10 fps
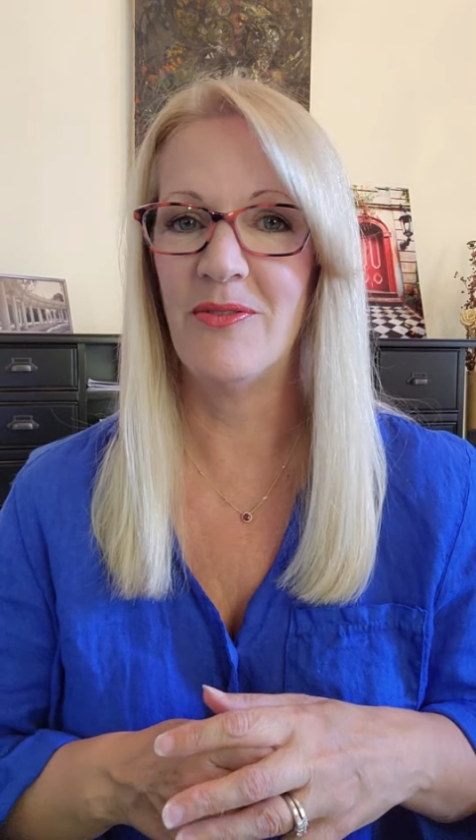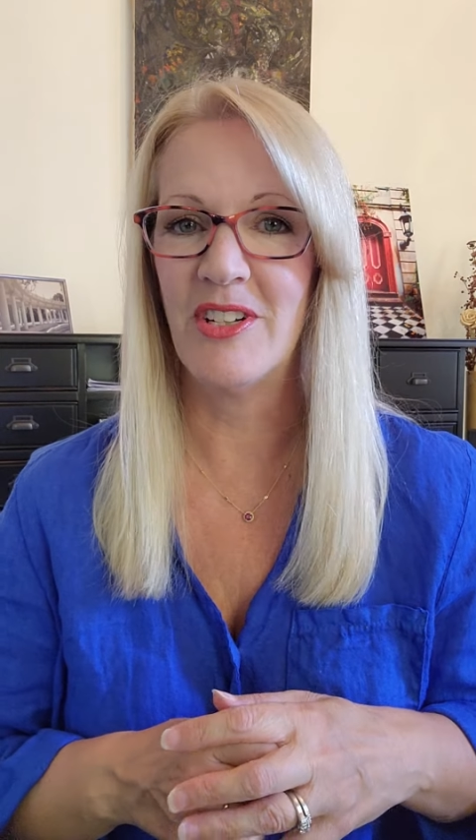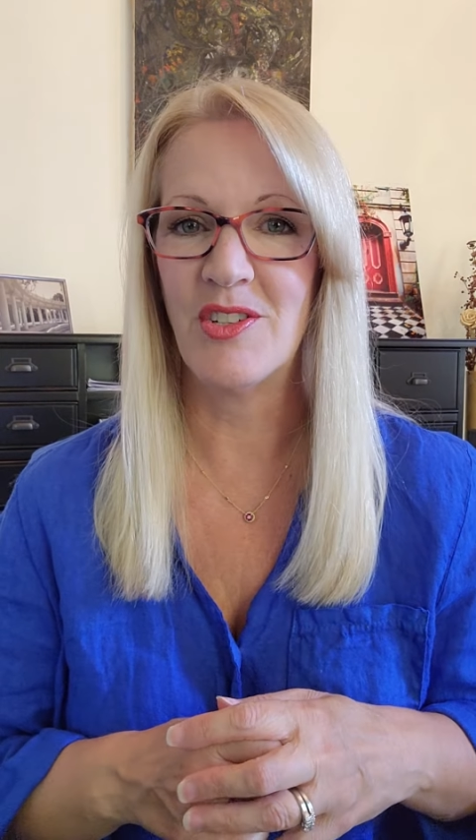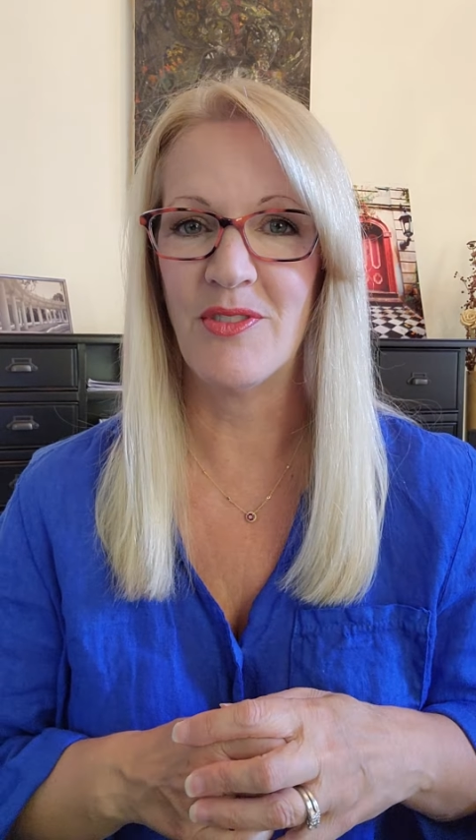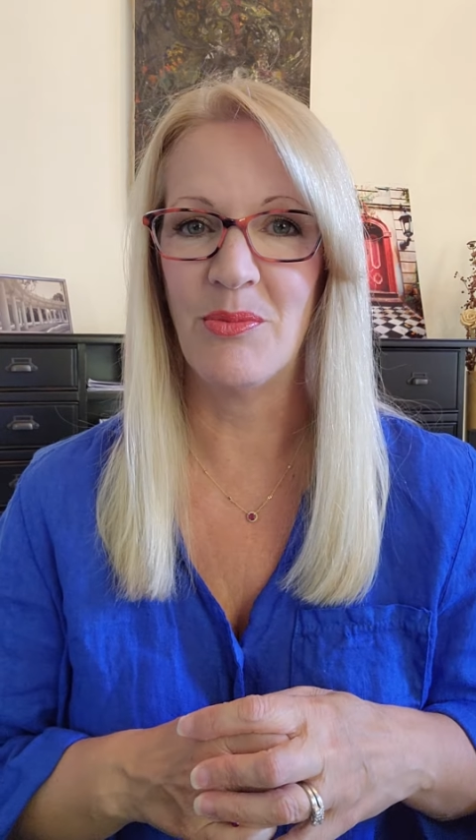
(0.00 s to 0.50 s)

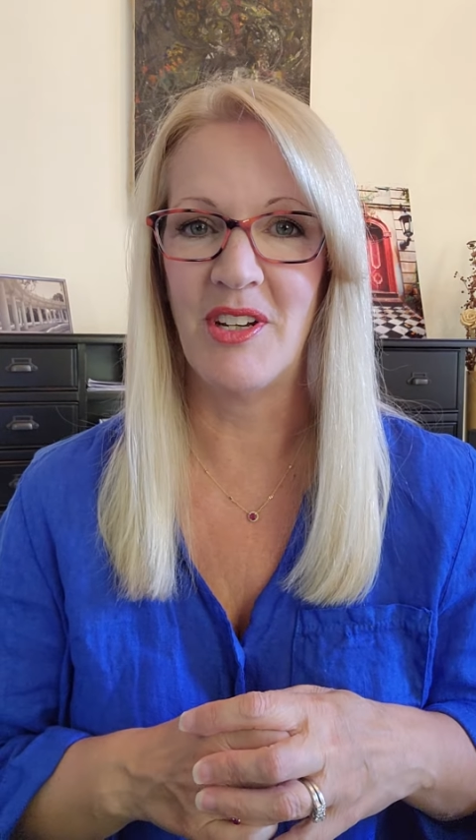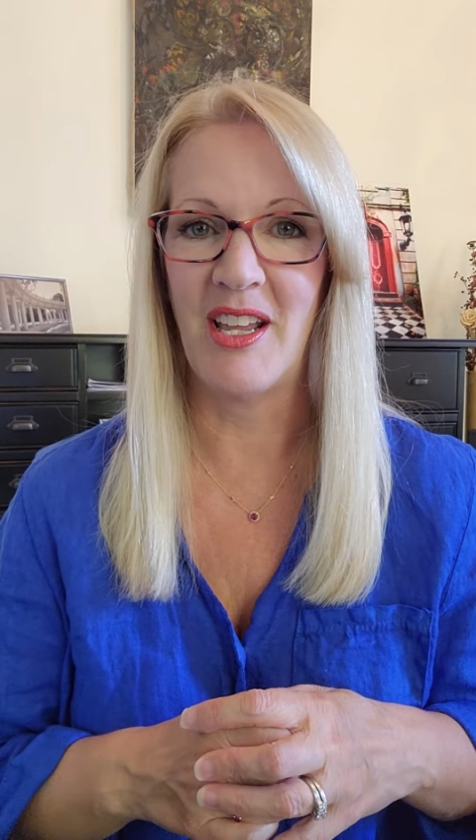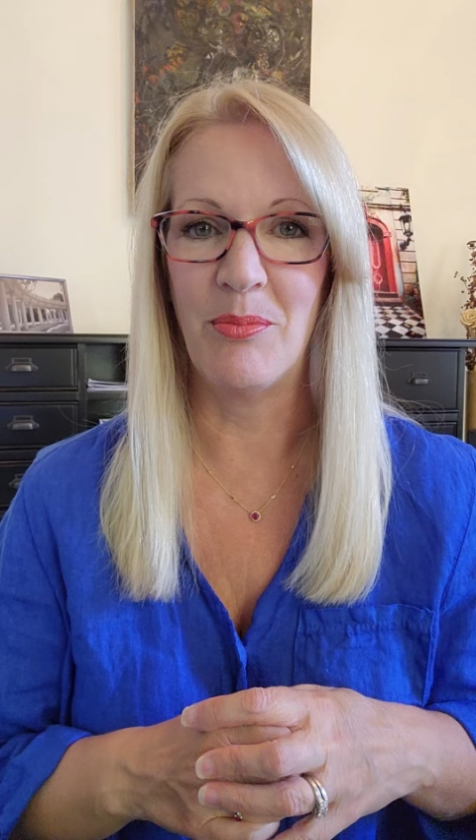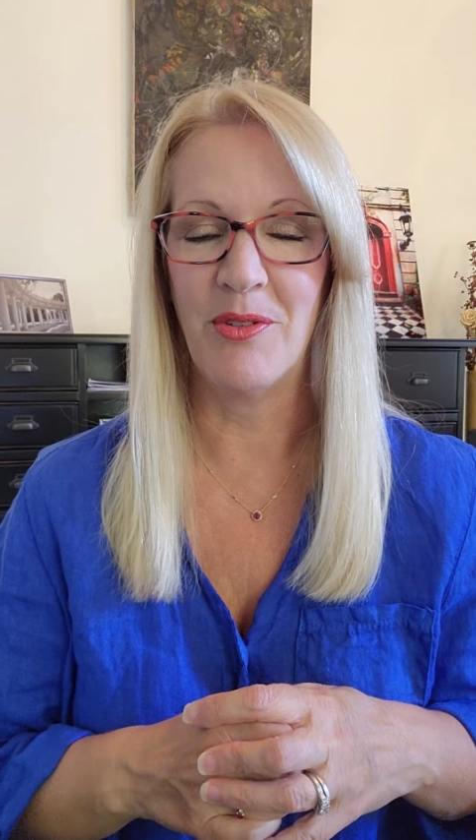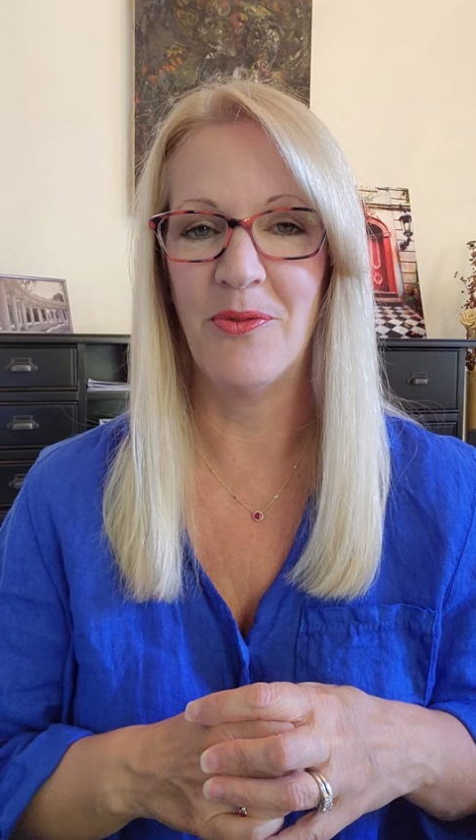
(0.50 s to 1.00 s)
fish from the
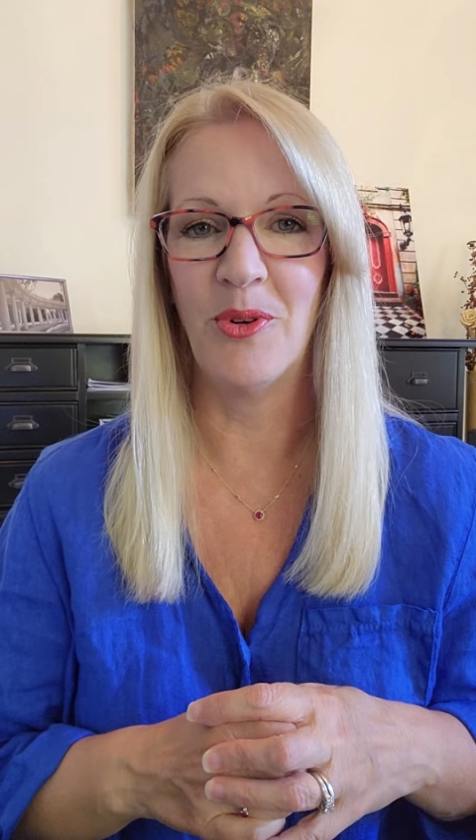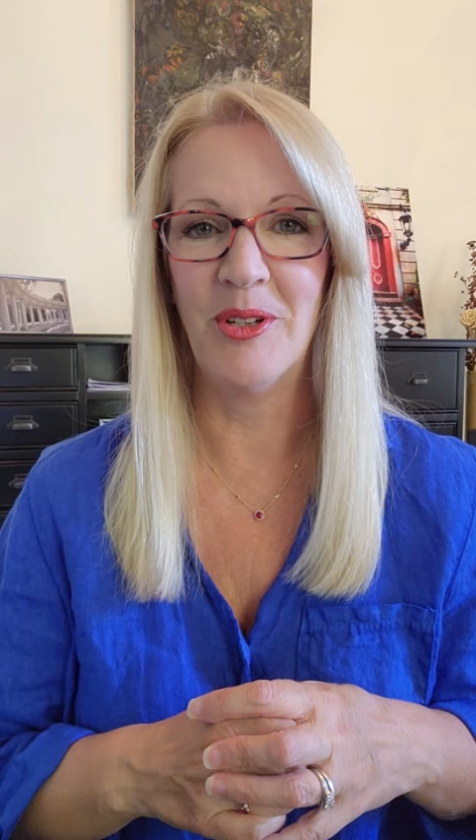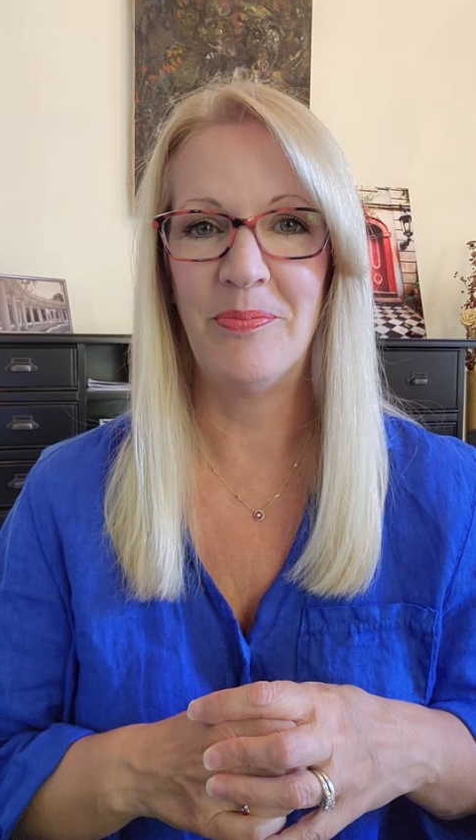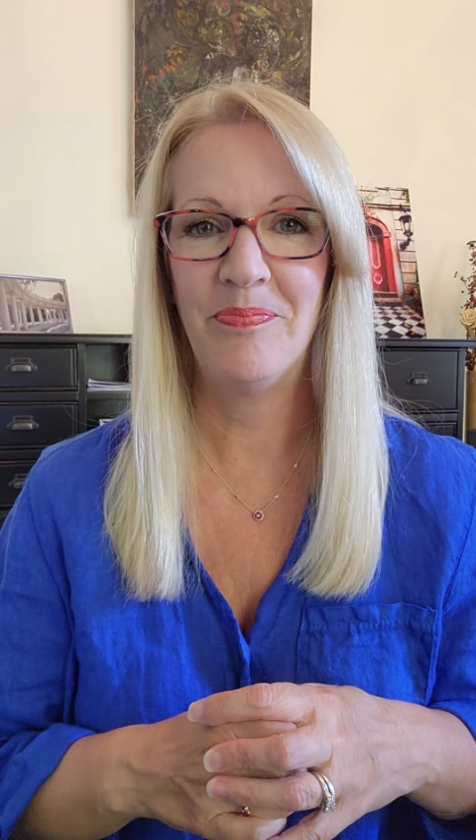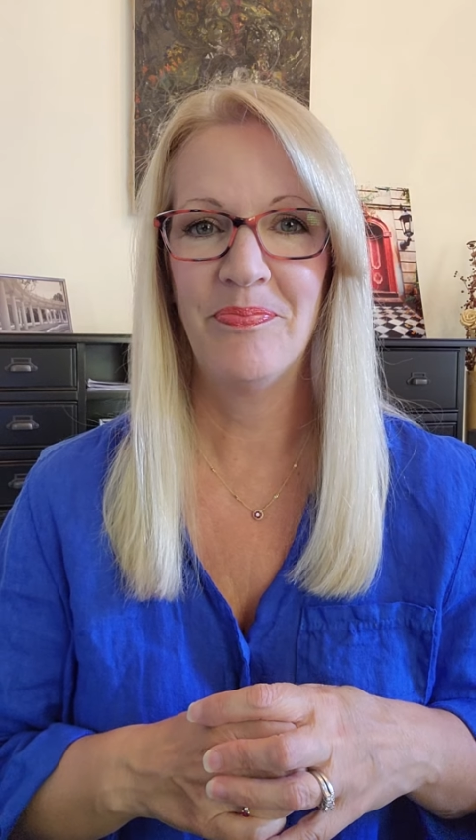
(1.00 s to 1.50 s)
night
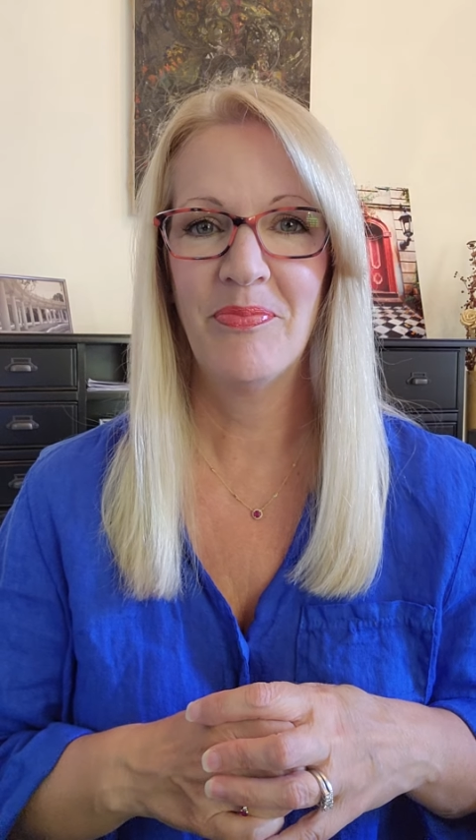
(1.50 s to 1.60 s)
before.